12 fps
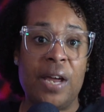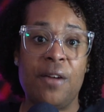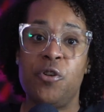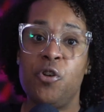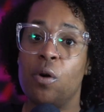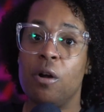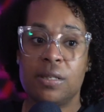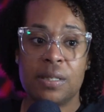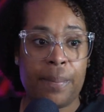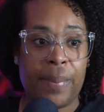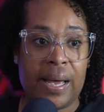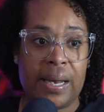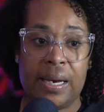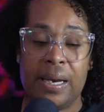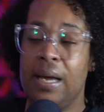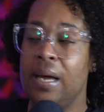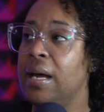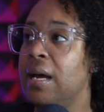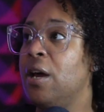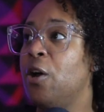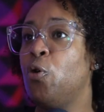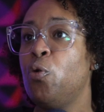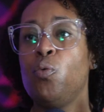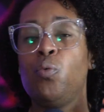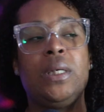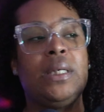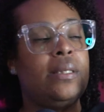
If you are somebody who